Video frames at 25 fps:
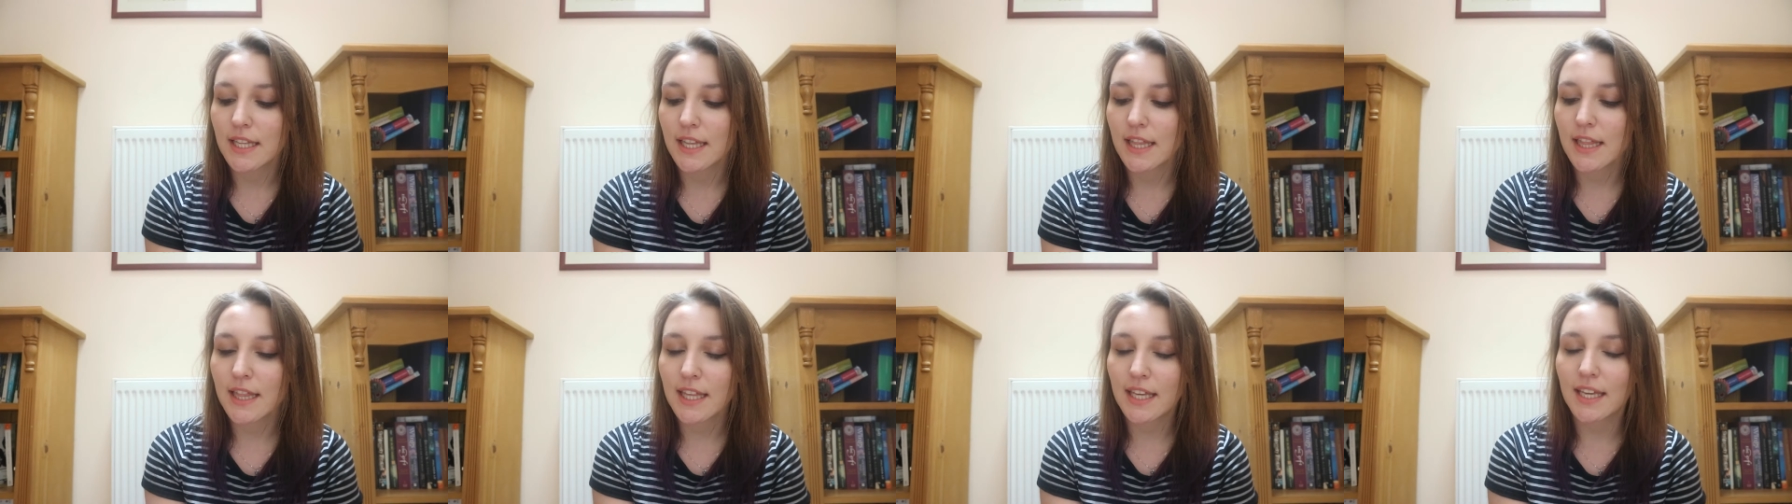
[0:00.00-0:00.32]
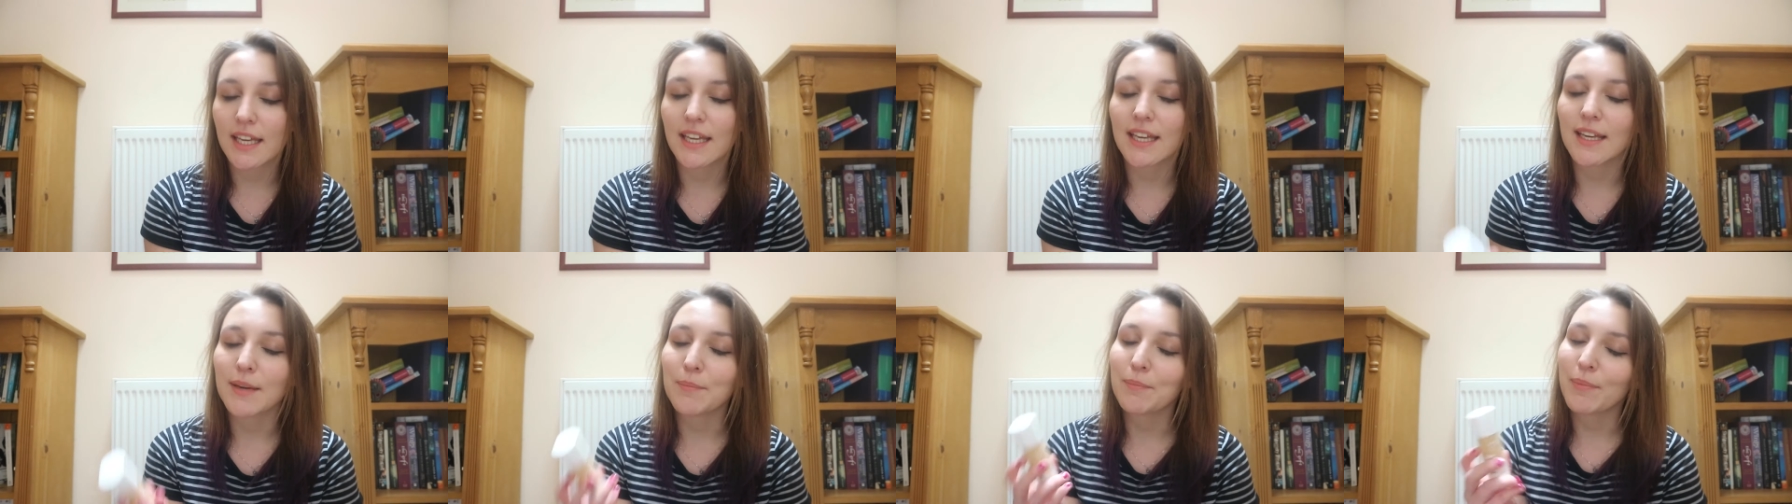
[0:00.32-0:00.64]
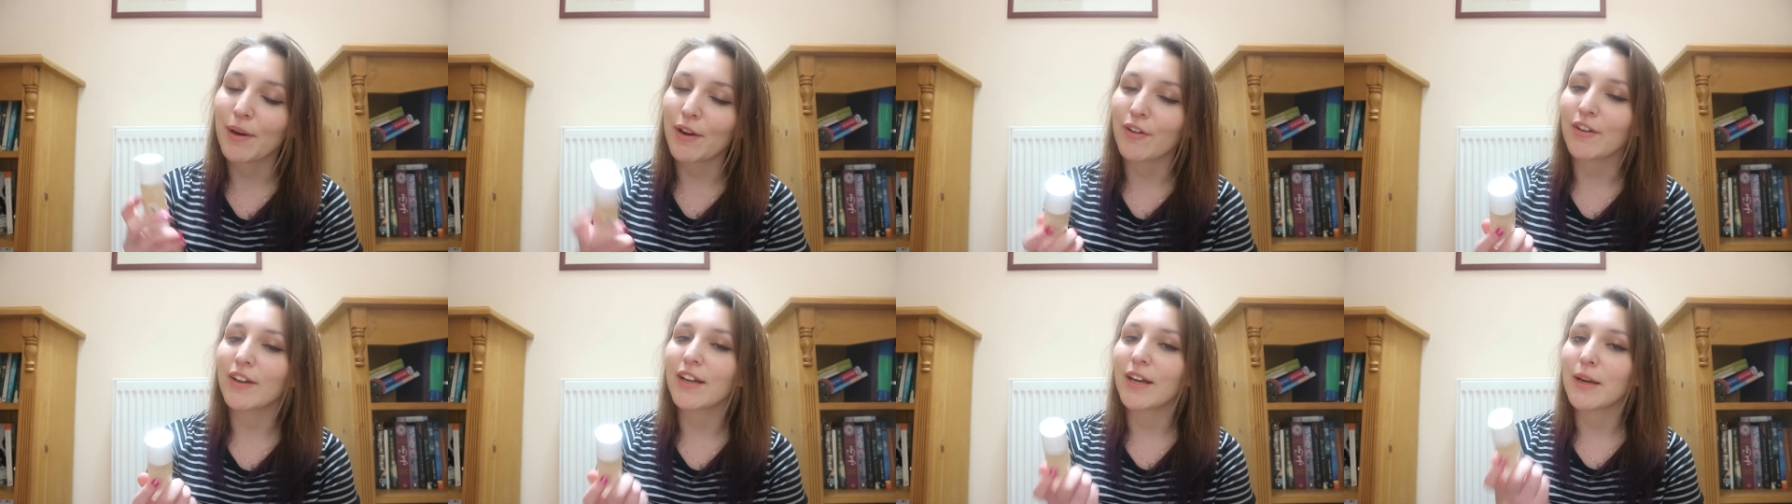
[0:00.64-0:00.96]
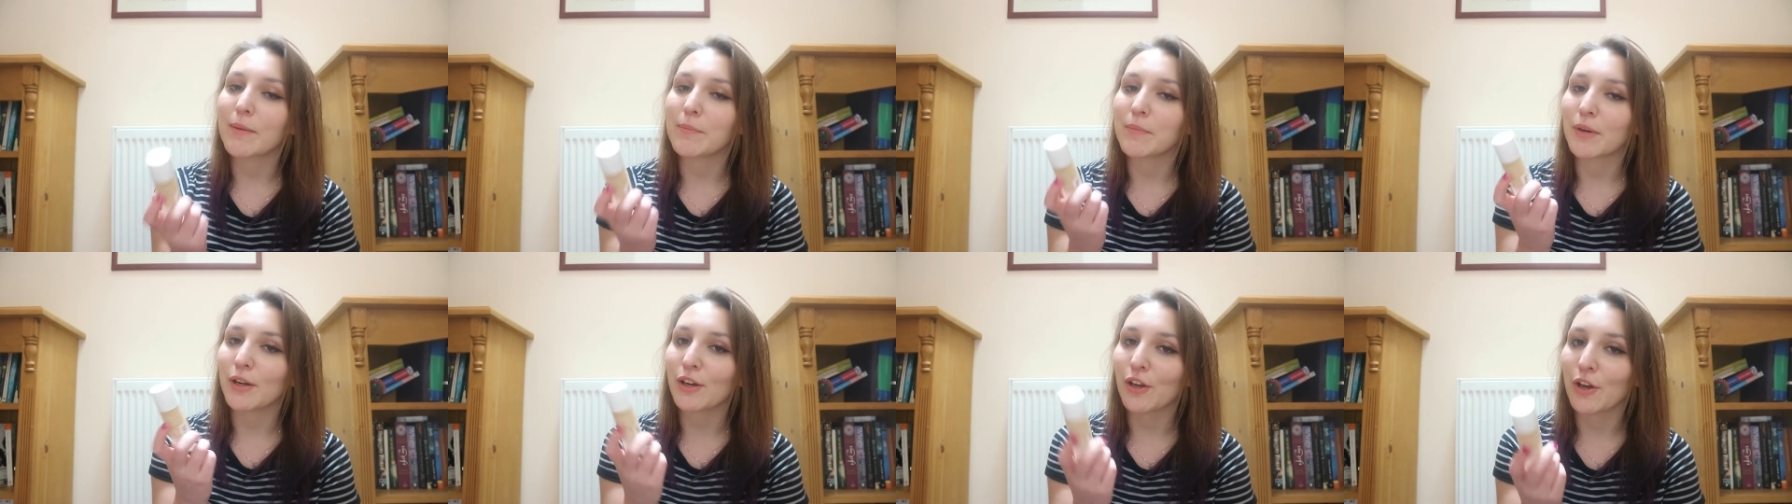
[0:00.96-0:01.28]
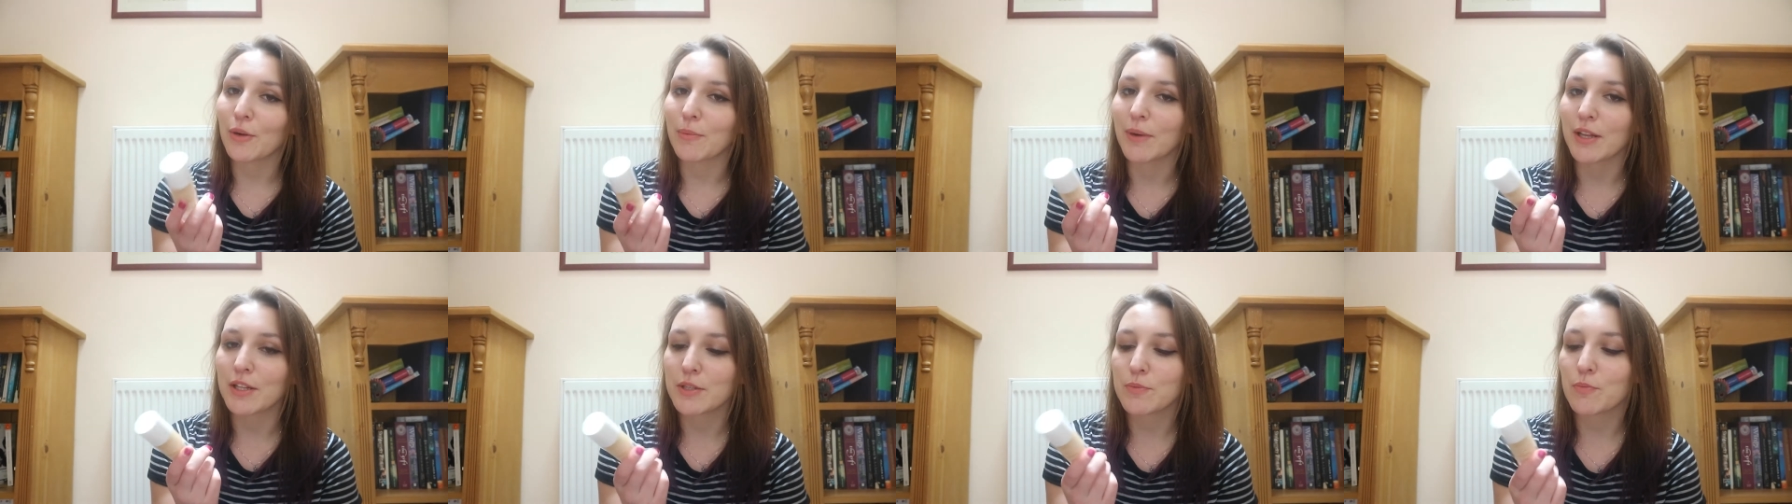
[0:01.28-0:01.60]
the Barry M
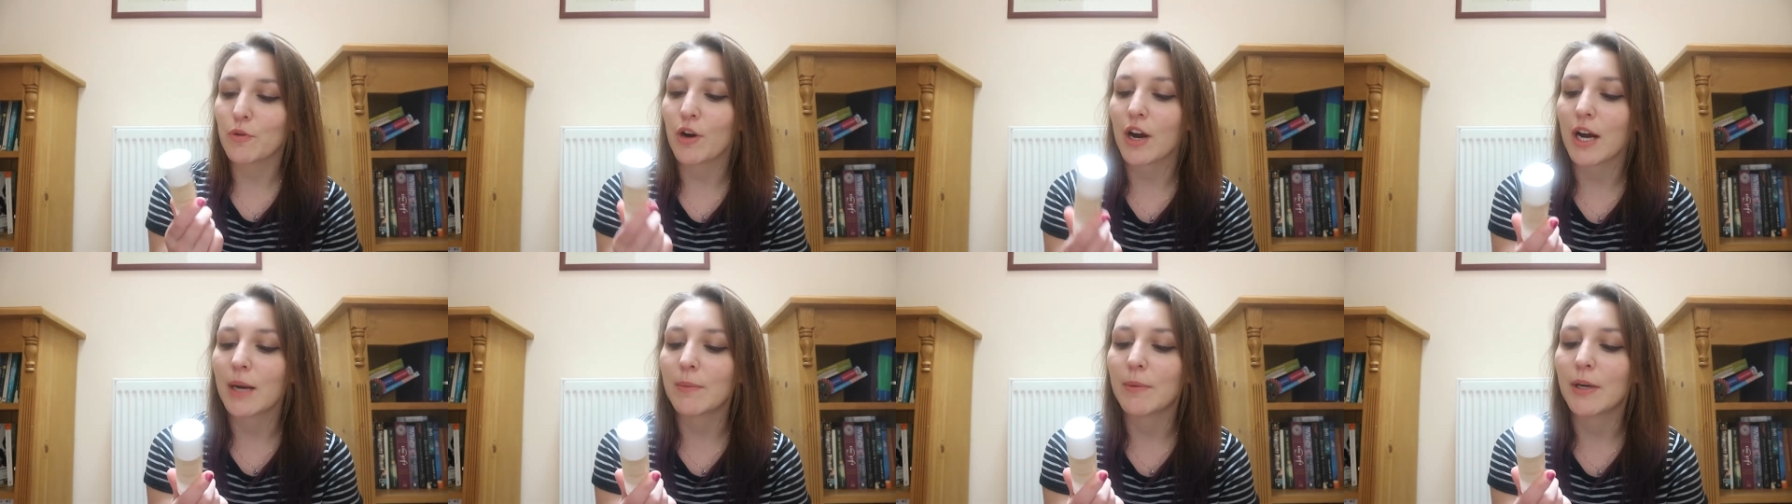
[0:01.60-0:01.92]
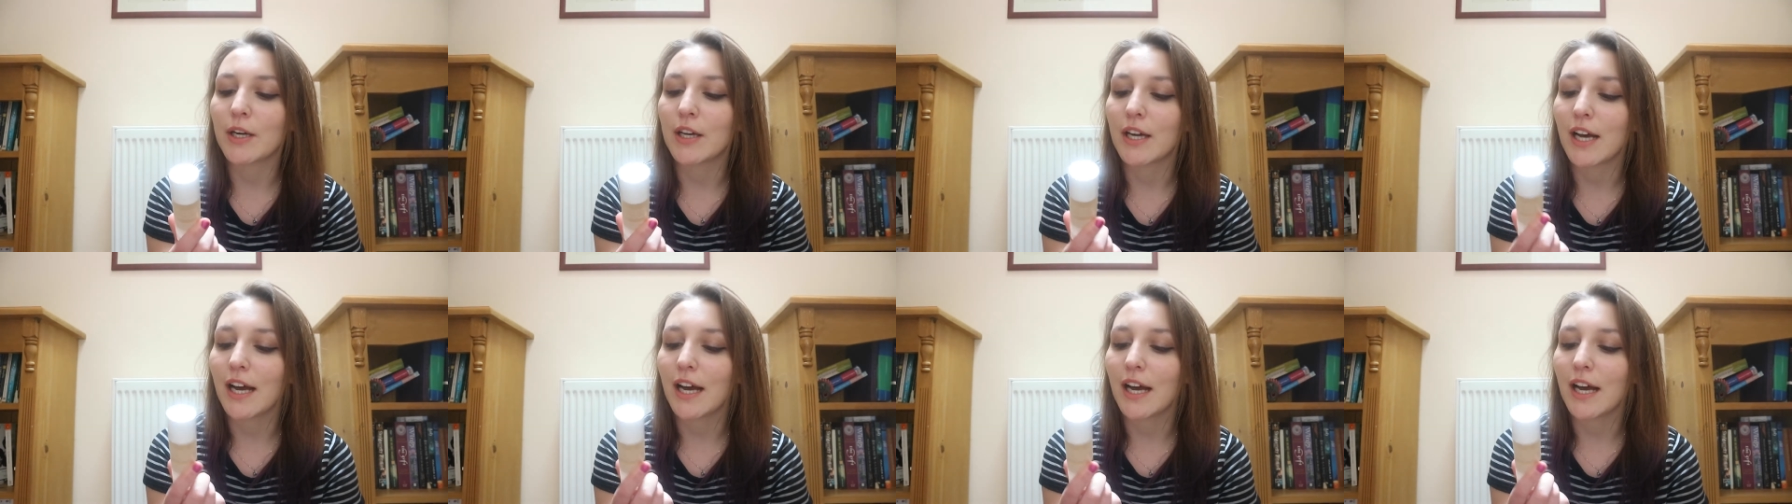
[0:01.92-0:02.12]
Glowmance Primer.